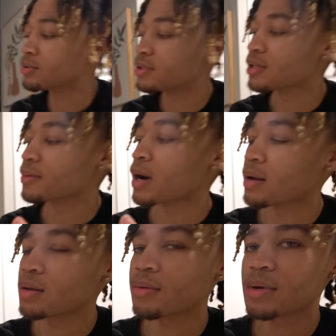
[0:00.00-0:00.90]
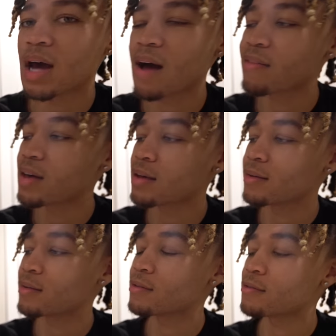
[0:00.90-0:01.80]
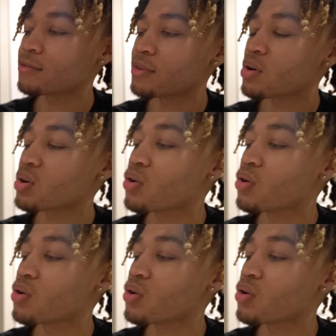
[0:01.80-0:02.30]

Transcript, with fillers: you see right here, we have a very